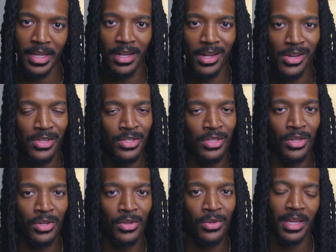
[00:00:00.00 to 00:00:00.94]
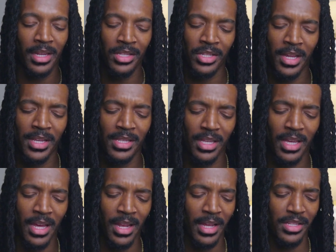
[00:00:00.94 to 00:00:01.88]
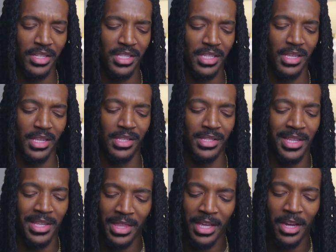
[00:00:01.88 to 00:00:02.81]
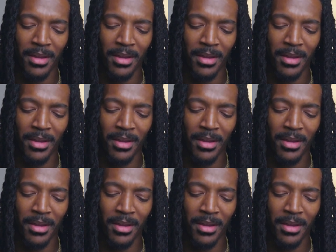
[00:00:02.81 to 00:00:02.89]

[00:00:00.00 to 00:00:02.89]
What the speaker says: and also get a chance to kind of like just sit there